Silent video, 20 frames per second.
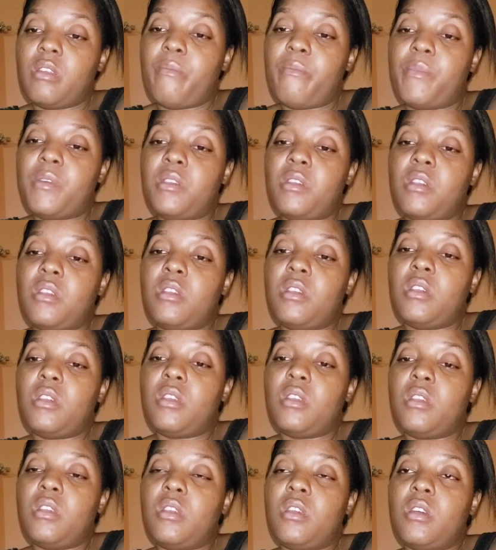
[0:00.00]
I
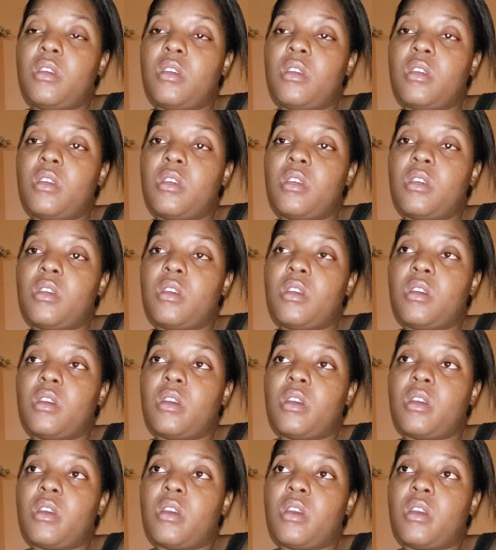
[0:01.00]
did it.
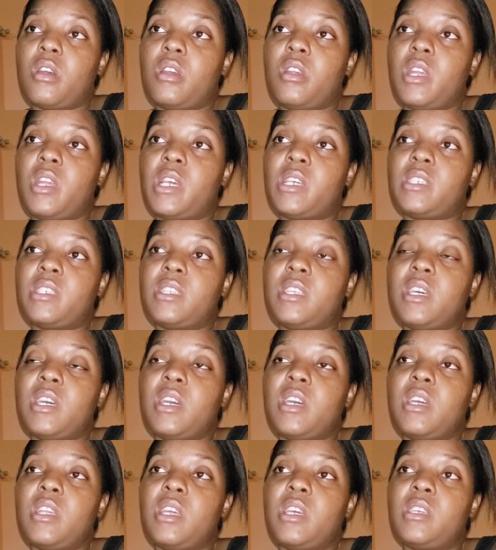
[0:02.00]
And next
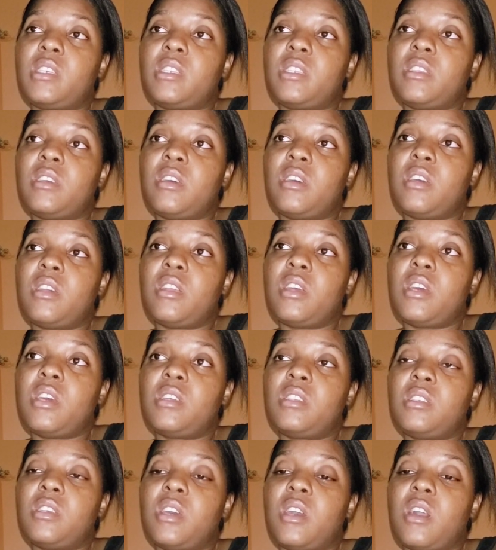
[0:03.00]
day they
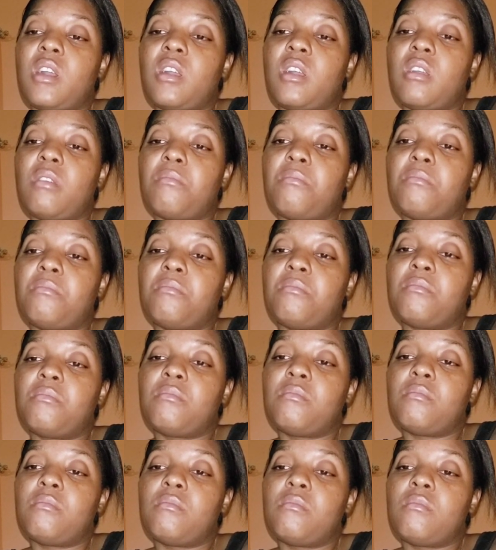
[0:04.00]
say
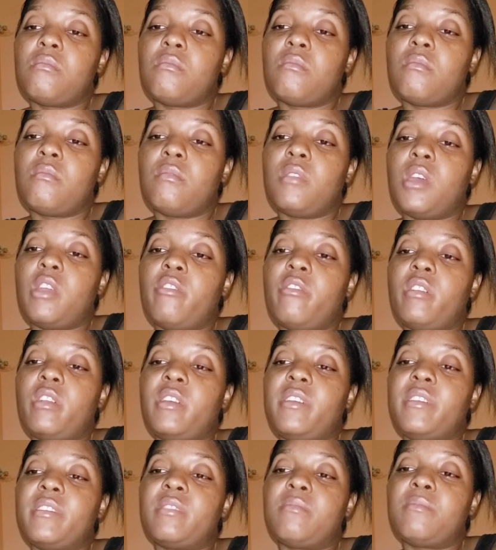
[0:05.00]
they
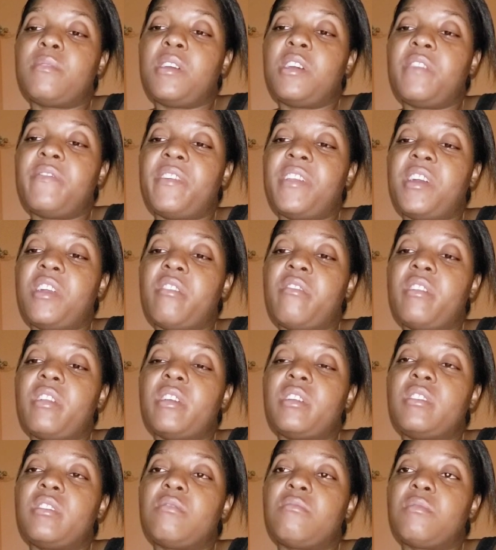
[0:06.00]
release me. They never
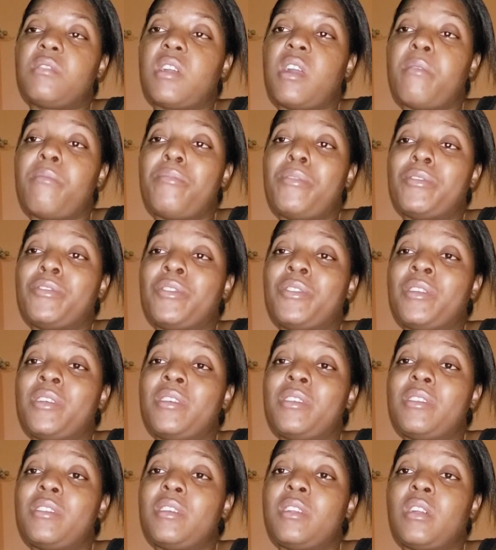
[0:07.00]
release me because pressure is
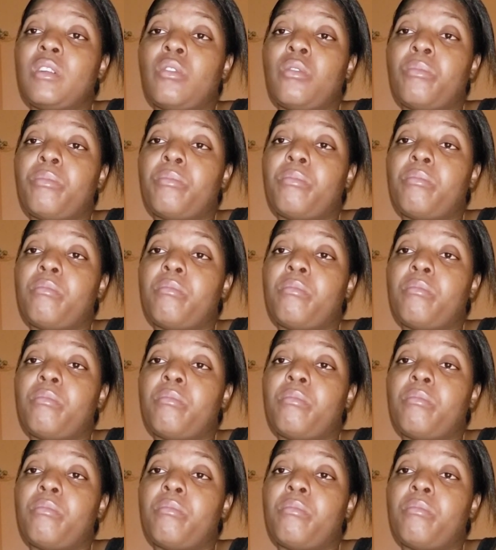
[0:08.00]
still up.